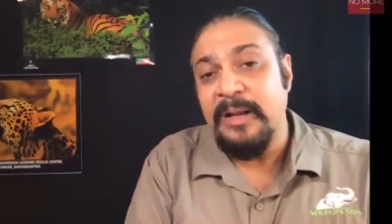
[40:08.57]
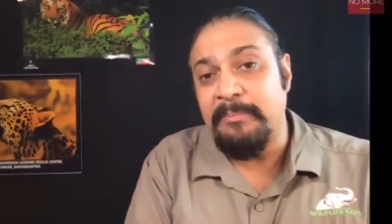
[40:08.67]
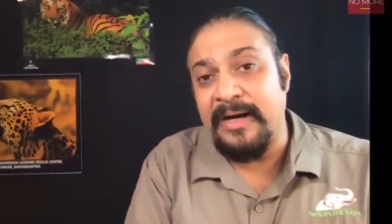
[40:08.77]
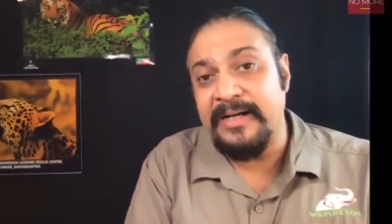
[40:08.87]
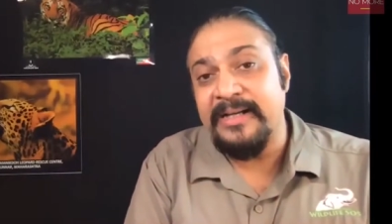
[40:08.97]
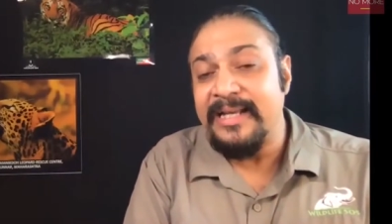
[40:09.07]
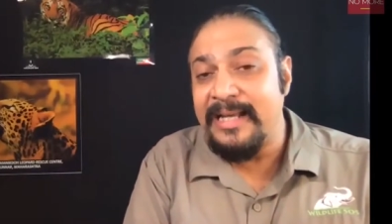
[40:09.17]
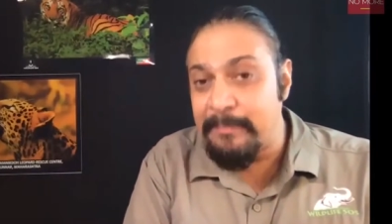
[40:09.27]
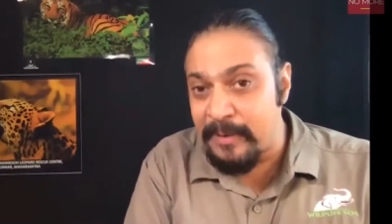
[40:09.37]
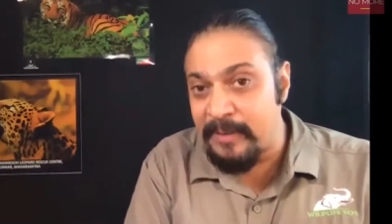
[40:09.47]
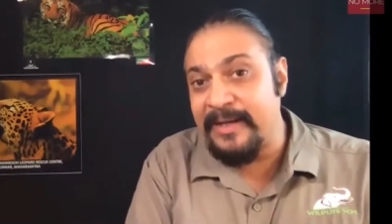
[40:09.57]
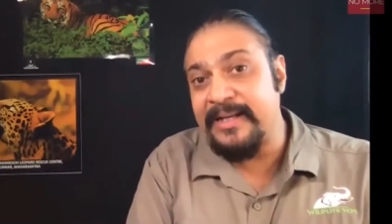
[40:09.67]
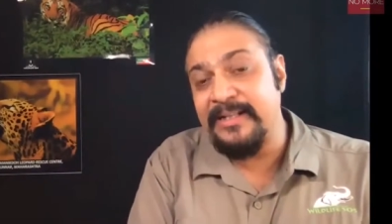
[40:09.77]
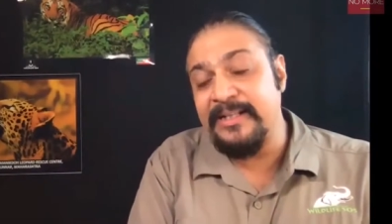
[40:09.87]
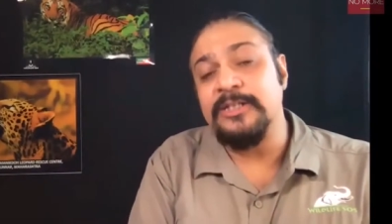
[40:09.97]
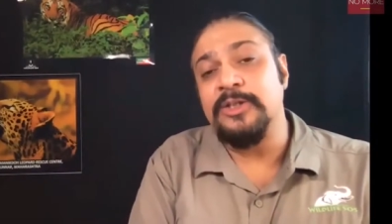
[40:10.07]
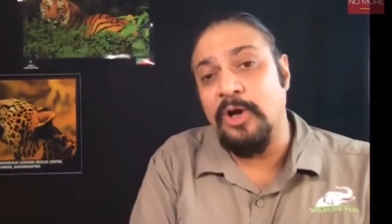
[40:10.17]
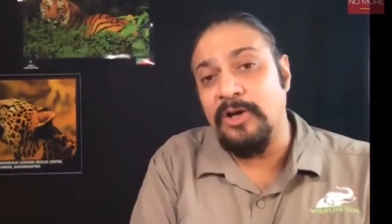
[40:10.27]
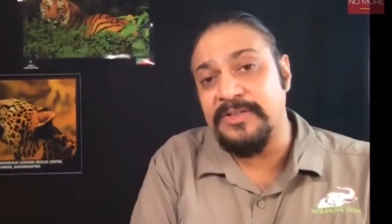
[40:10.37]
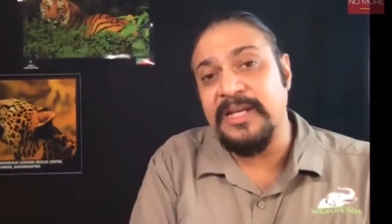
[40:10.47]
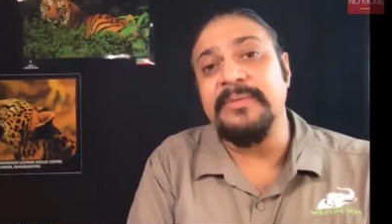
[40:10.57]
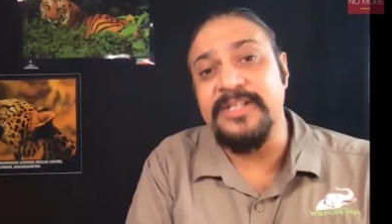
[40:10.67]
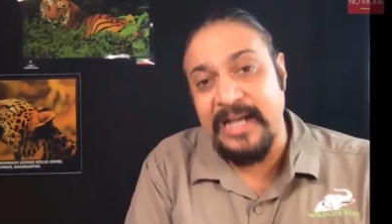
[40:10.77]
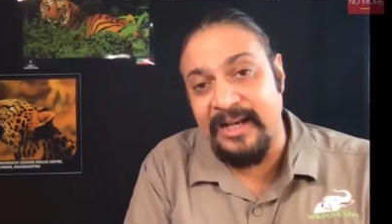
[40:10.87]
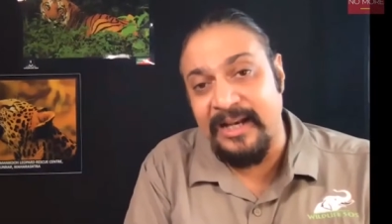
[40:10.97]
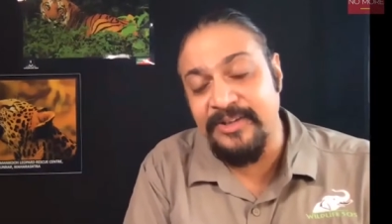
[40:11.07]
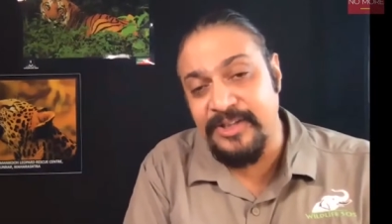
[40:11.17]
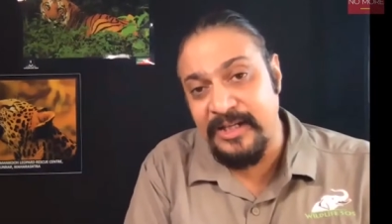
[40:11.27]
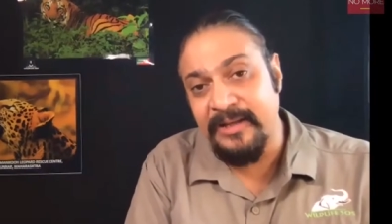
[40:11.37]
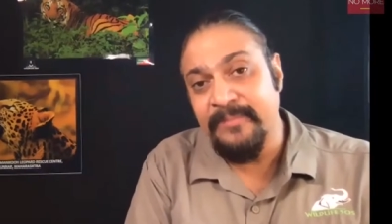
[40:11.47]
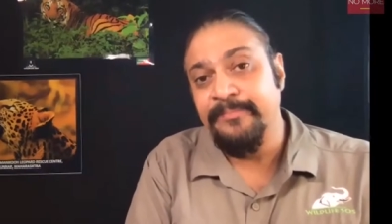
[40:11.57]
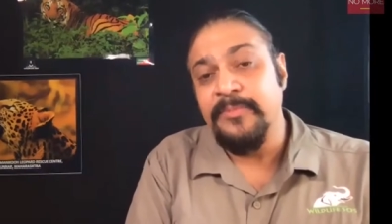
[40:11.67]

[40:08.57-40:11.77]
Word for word: but implementing these laws can be challenging